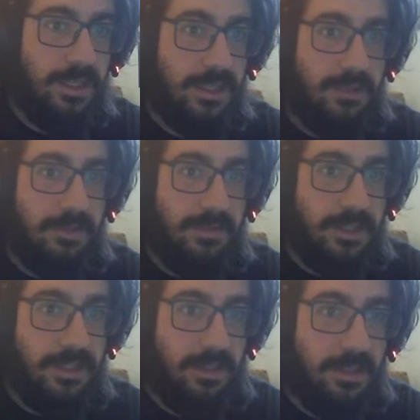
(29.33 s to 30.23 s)
Do it
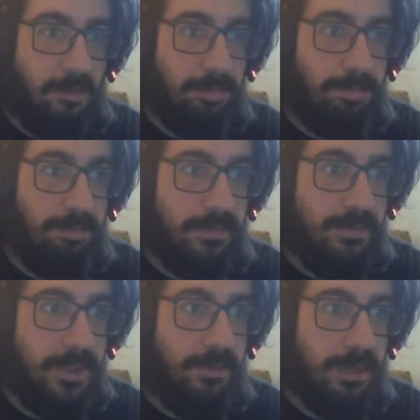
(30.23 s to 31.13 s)
still.
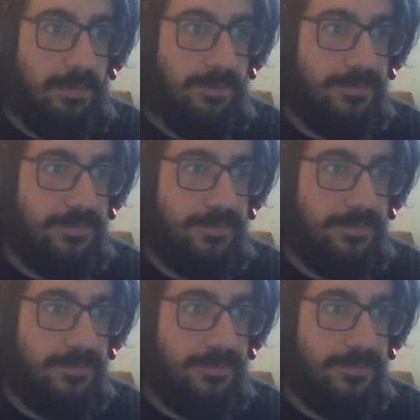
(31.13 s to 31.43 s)
There we go.